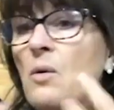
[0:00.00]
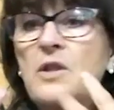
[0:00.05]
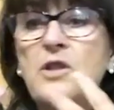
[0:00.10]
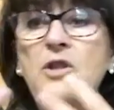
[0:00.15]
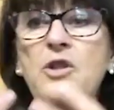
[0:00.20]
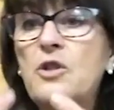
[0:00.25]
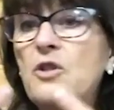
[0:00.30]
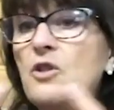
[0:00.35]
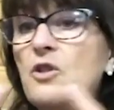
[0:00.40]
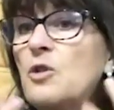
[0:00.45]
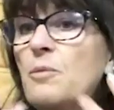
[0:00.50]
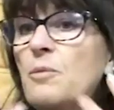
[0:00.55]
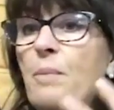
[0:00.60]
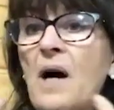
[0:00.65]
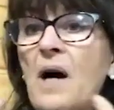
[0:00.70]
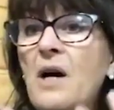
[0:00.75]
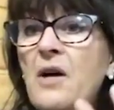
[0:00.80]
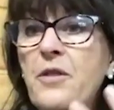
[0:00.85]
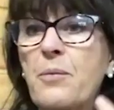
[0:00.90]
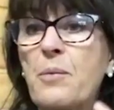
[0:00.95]
Neural
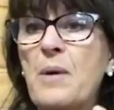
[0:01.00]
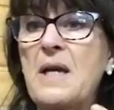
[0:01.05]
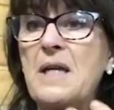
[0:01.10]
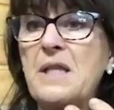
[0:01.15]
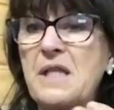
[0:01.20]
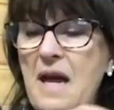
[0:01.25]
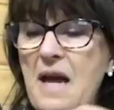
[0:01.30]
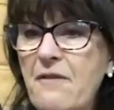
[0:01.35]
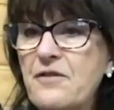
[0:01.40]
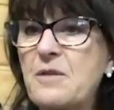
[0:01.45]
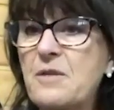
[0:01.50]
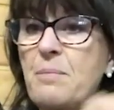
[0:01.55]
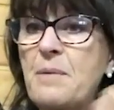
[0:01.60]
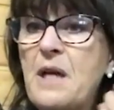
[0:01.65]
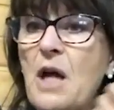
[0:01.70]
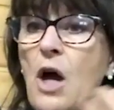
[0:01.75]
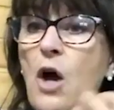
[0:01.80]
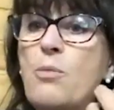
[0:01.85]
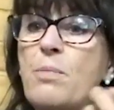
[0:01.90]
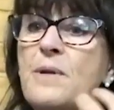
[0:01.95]
pathways have to
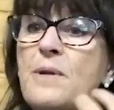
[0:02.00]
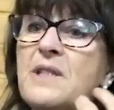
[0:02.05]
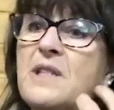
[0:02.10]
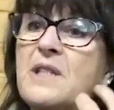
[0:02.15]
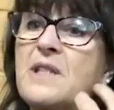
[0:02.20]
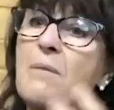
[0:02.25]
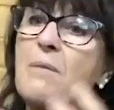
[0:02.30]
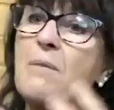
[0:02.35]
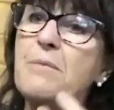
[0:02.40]
be opened up.